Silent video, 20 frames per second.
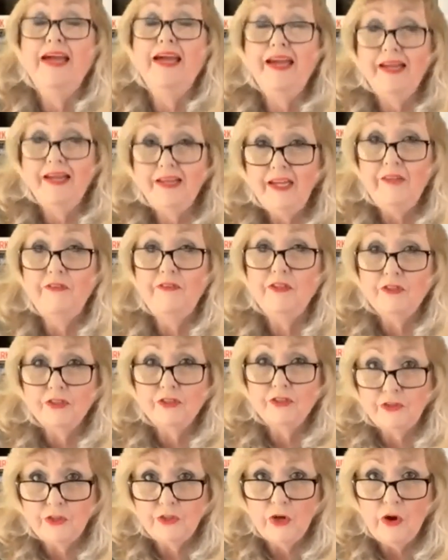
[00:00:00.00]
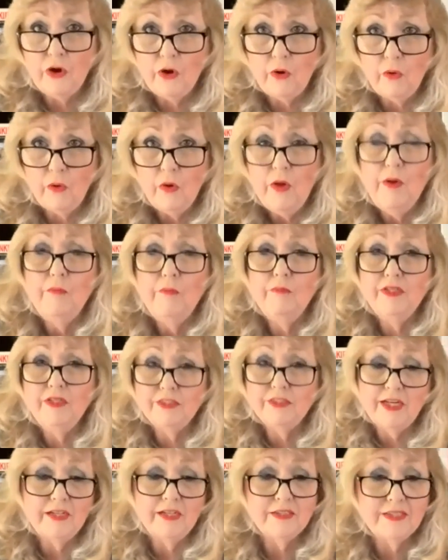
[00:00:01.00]
And even so,
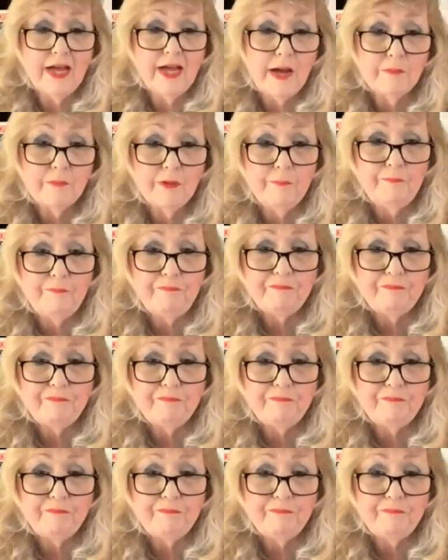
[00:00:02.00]
mistakes happen.